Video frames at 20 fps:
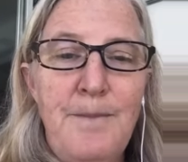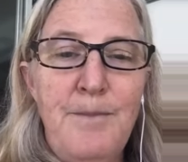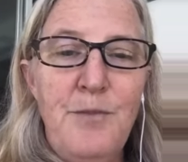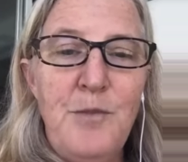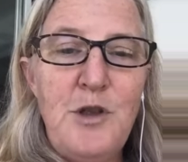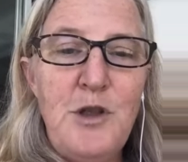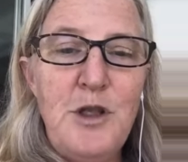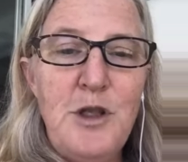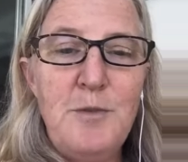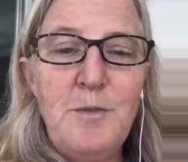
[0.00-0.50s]

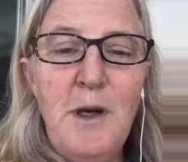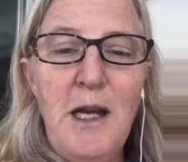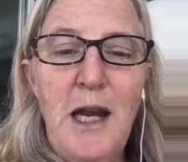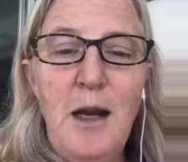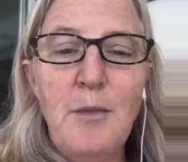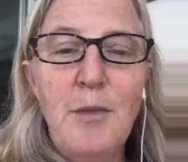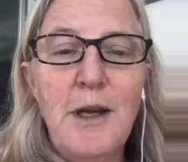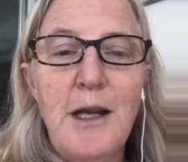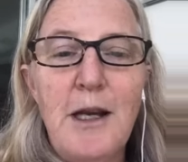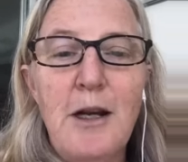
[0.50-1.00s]
She's been
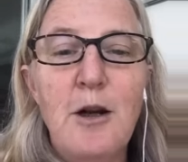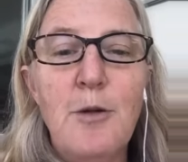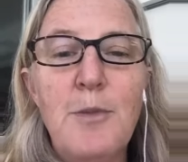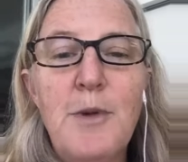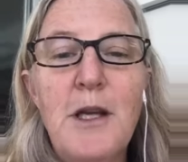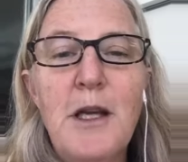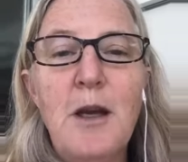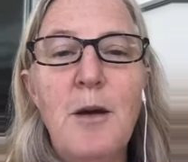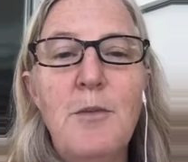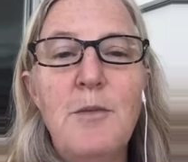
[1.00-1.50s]
able to help
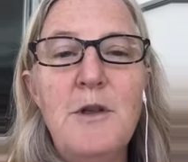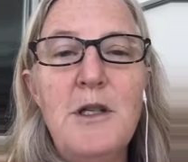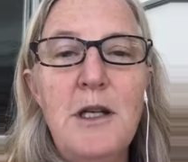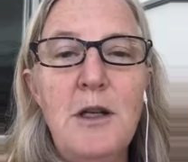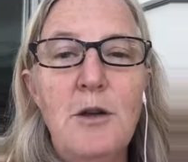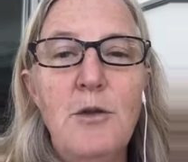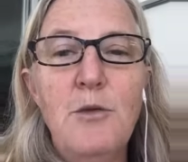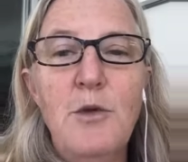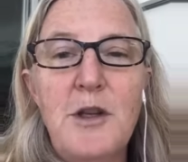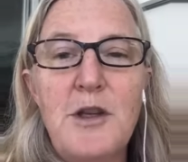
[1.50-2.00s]
him
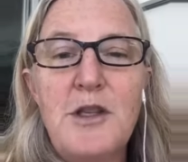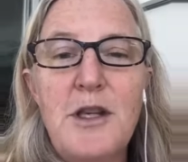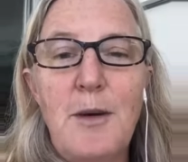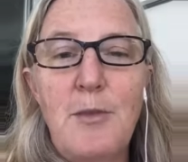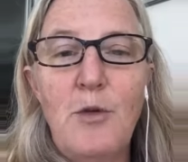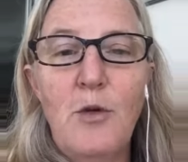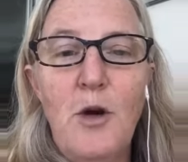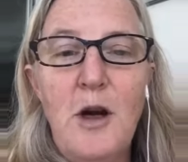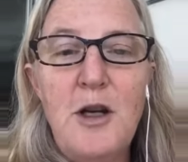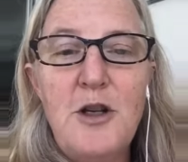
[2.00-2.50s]
deal with
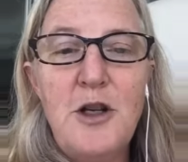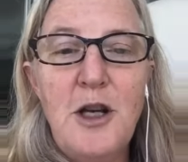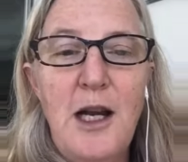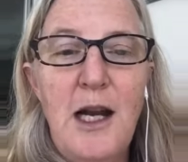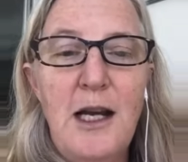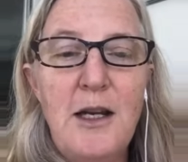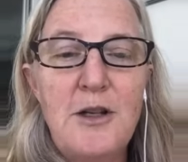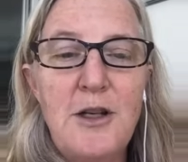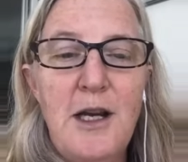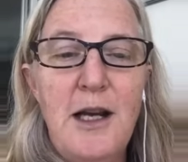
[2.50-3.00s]
separation
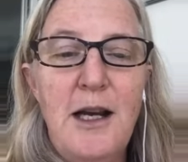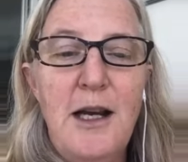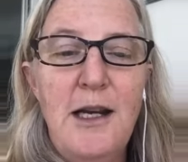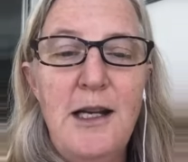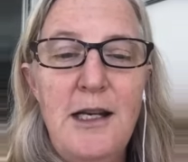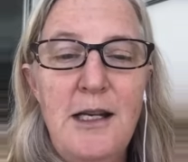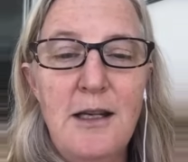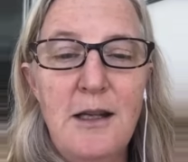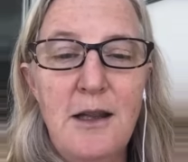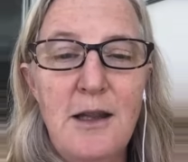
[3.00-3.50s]

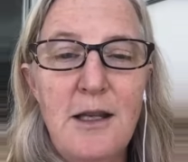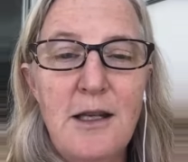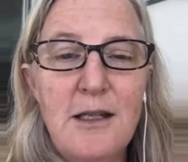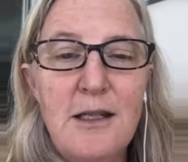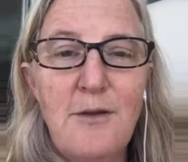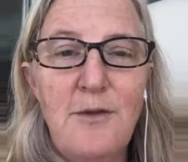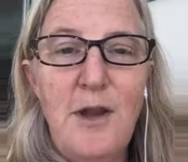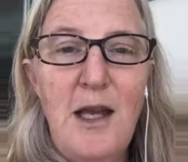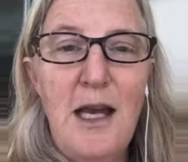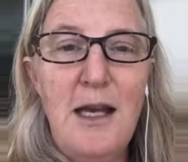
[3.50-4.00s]
anxiety and things
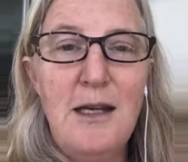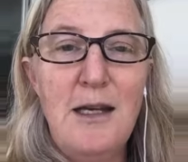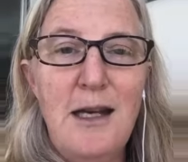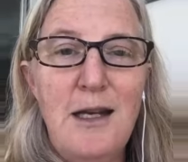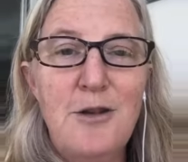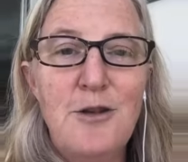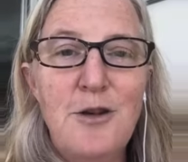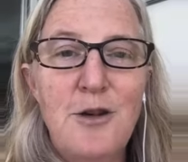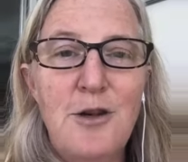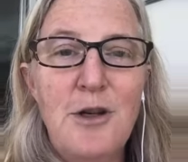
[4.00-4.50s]
of that
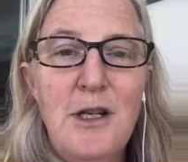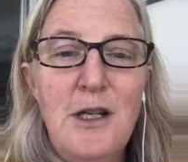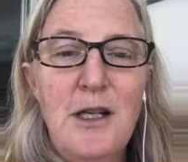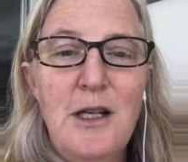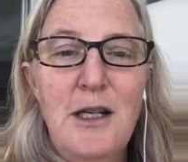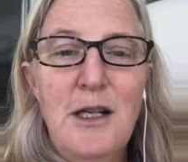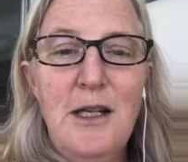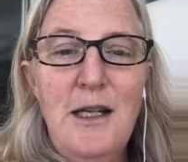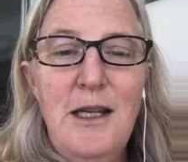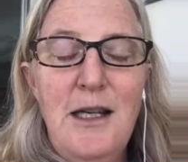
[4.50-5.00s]
nature.
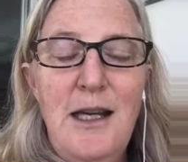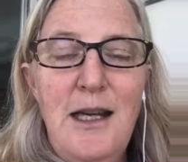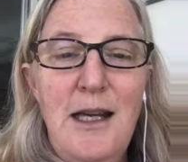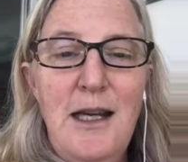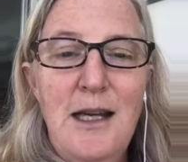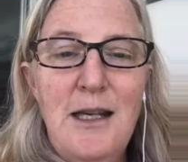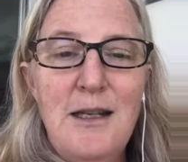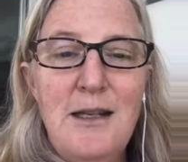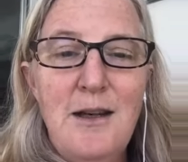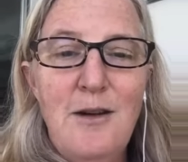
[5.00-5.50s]

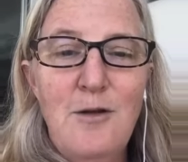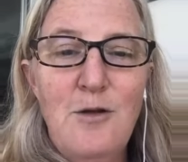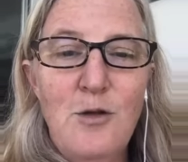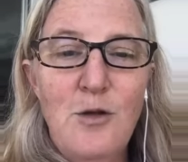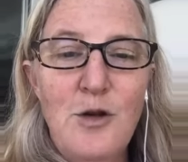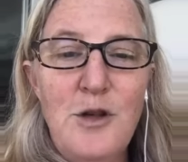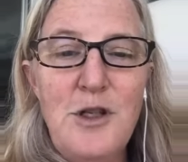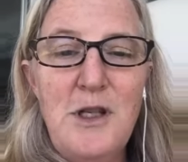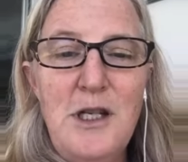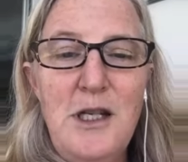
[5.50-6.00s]
And of
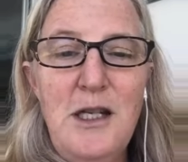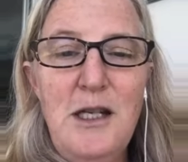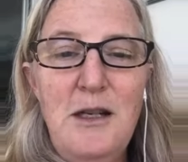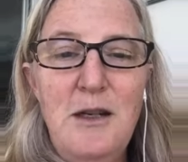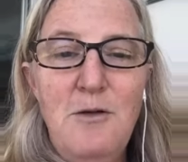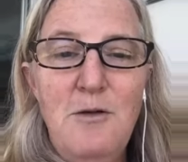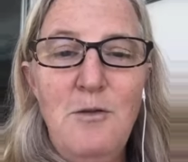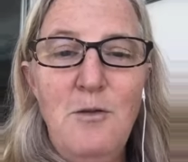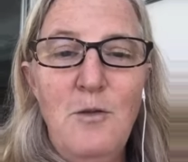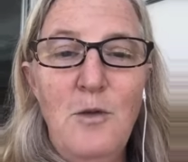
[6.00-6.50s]
course he
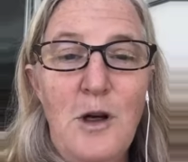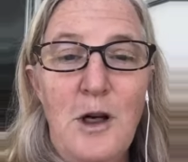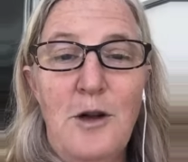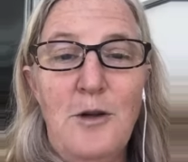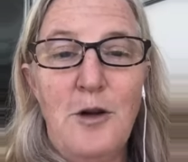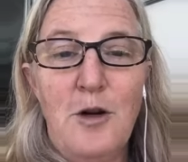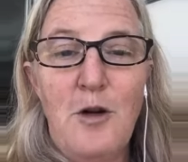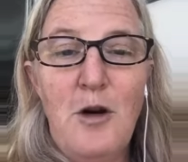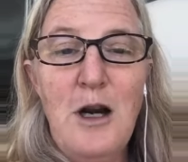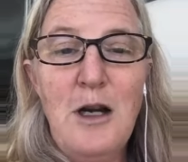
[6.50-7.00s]
went on
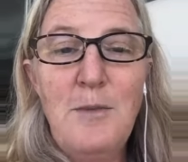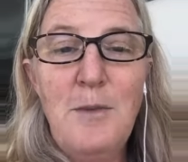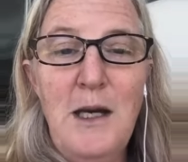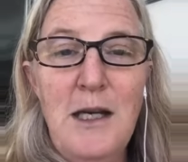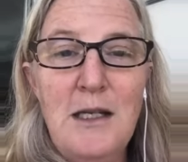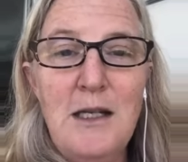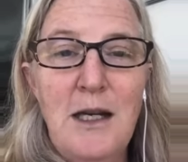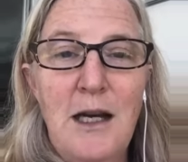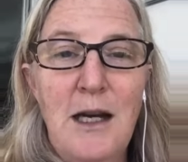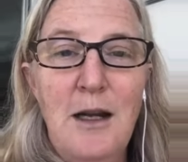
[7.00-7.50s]
the
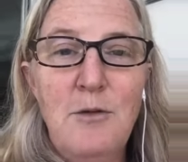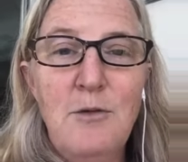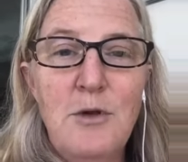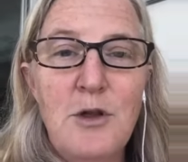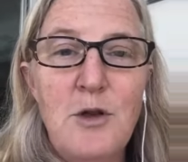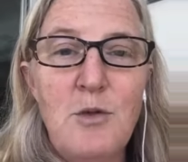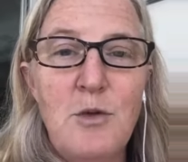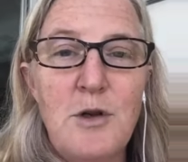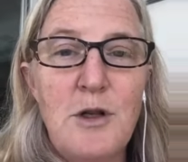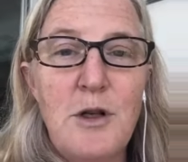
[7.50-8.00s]
CrockPet diet,
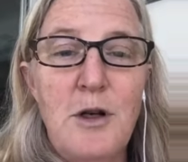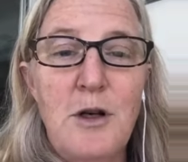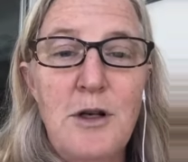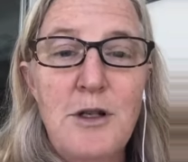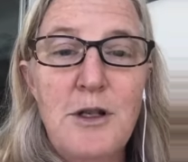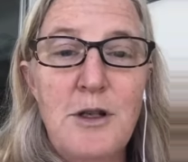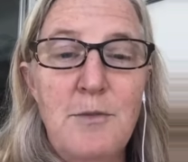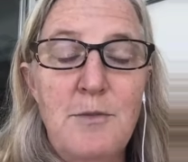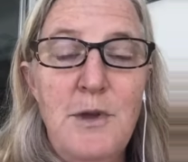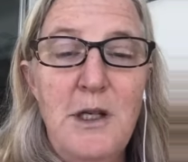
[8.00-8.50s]
which was
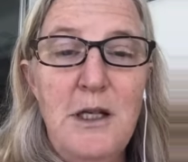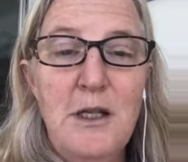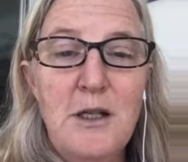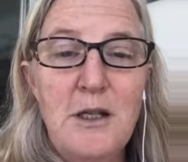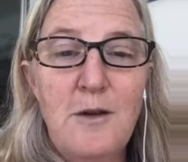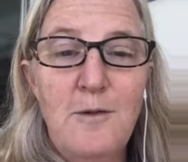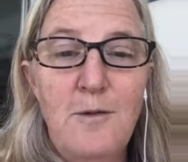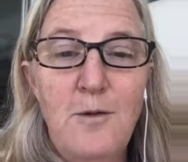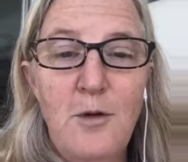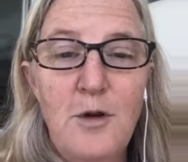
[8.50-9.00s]
awesome because
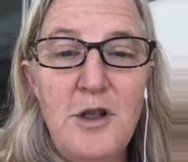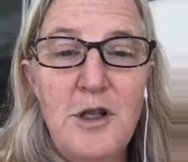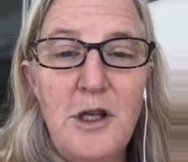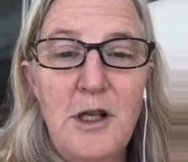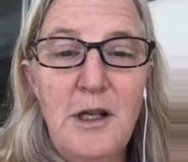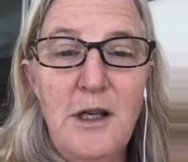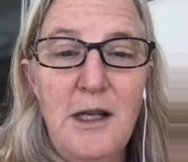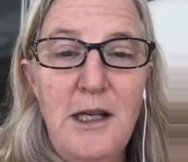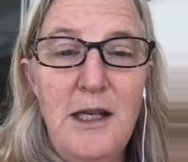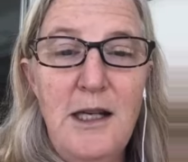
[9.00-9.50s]

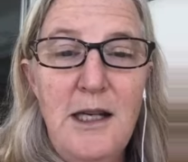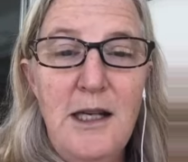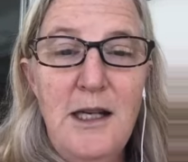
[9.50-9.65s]
unfortunately